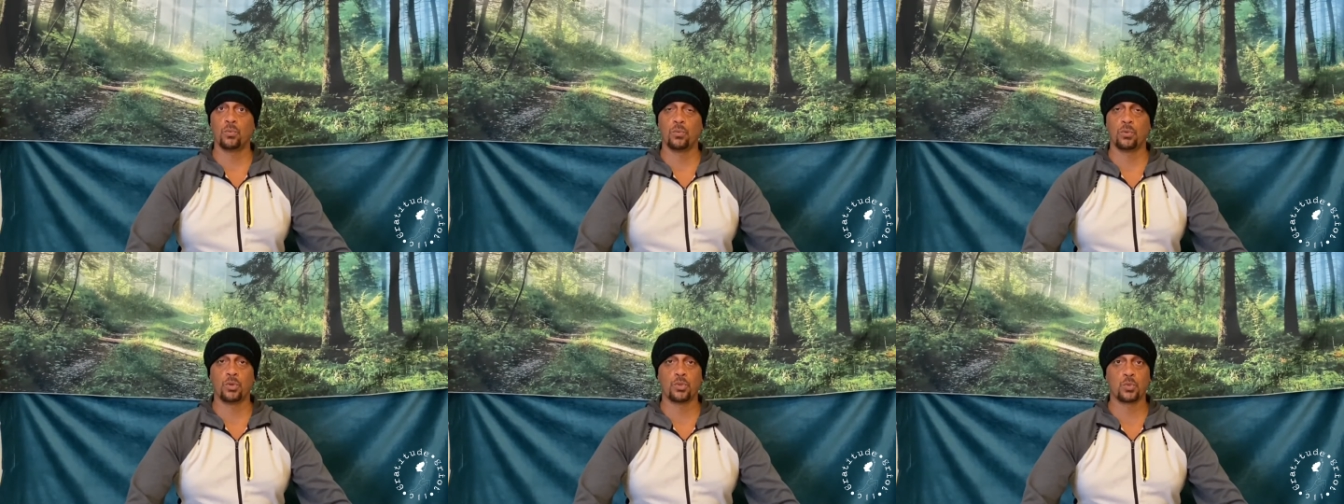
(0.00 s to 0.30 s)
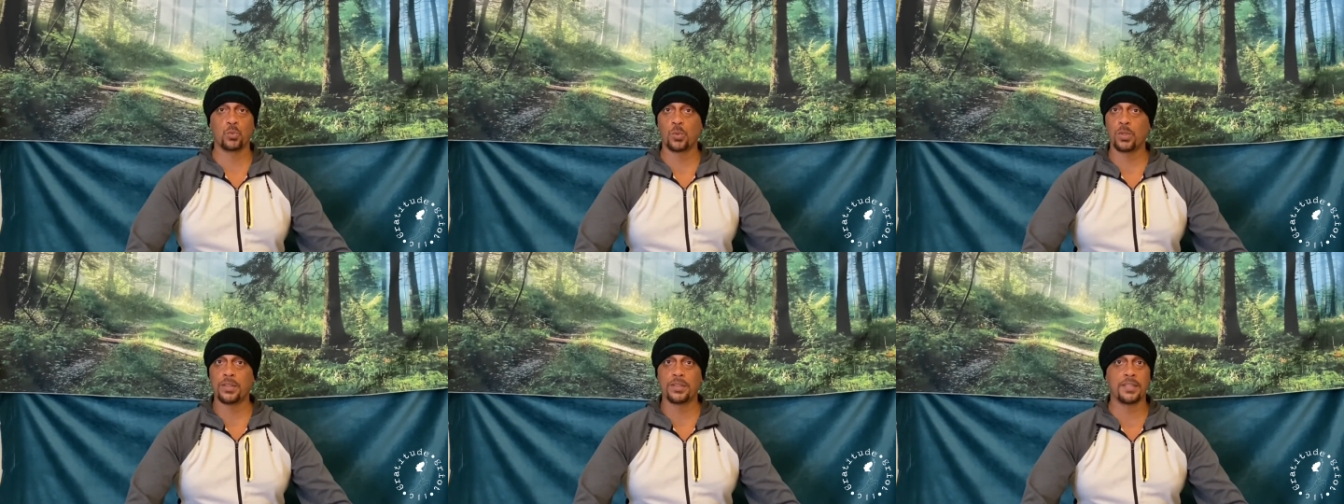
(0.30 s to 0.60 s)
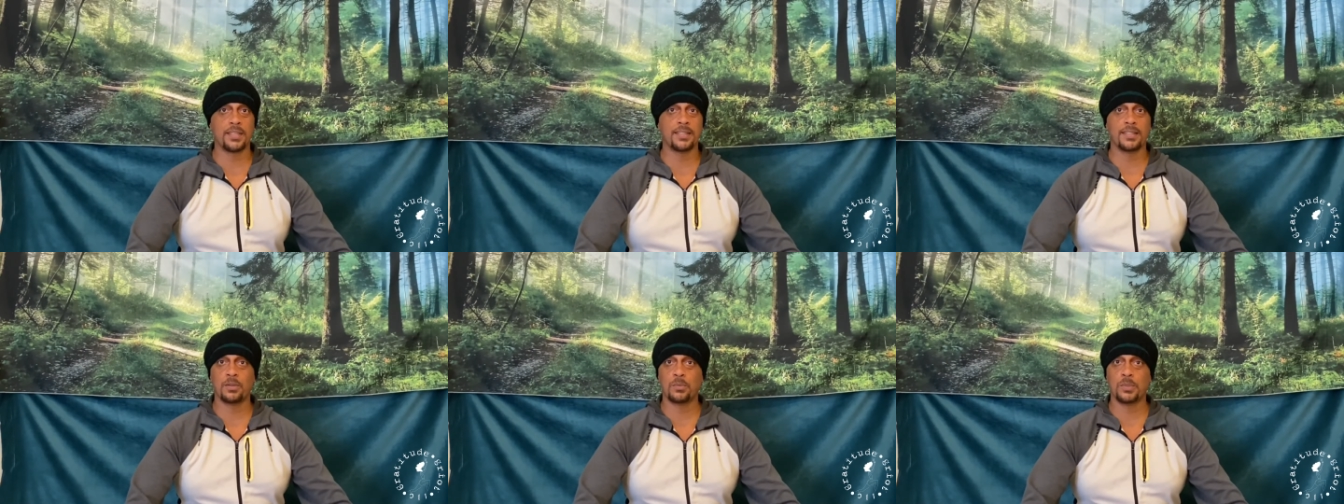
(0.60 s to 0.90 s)
there's one
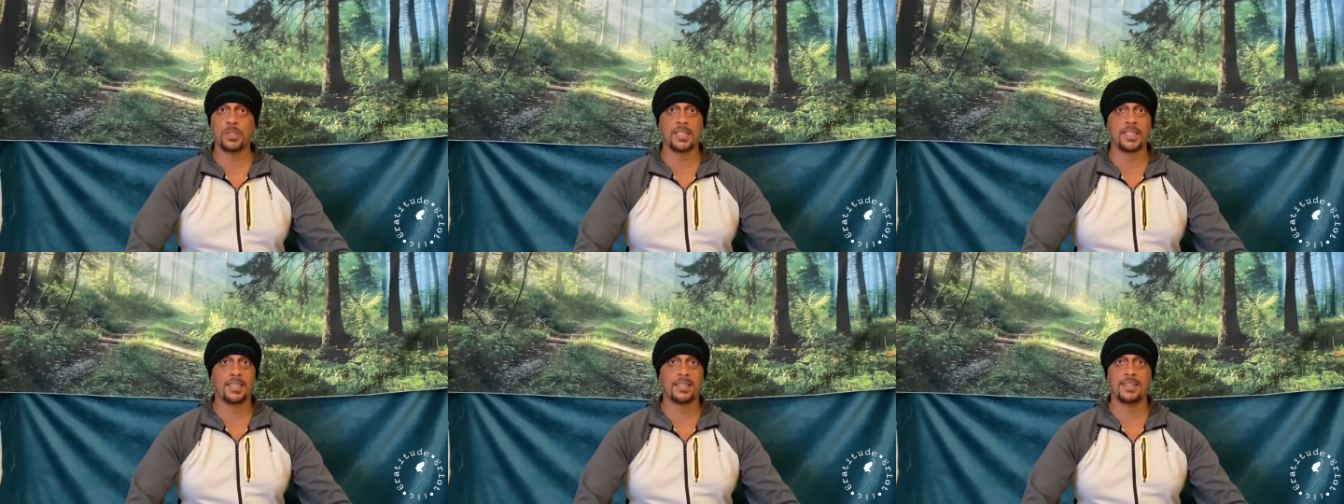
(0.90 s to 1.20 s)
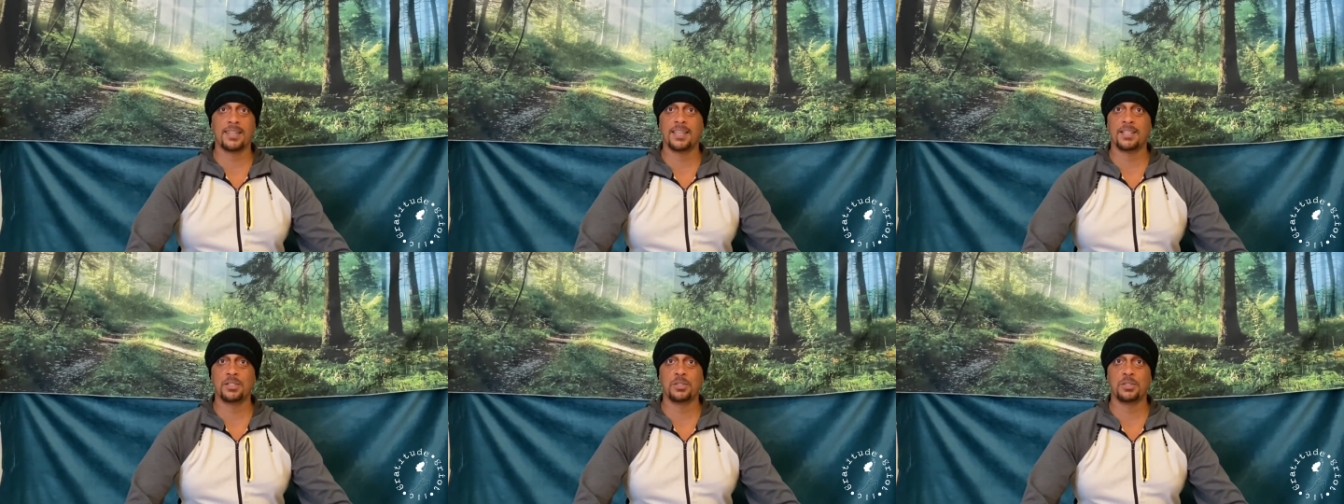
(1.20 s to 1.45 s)
thing that we cannot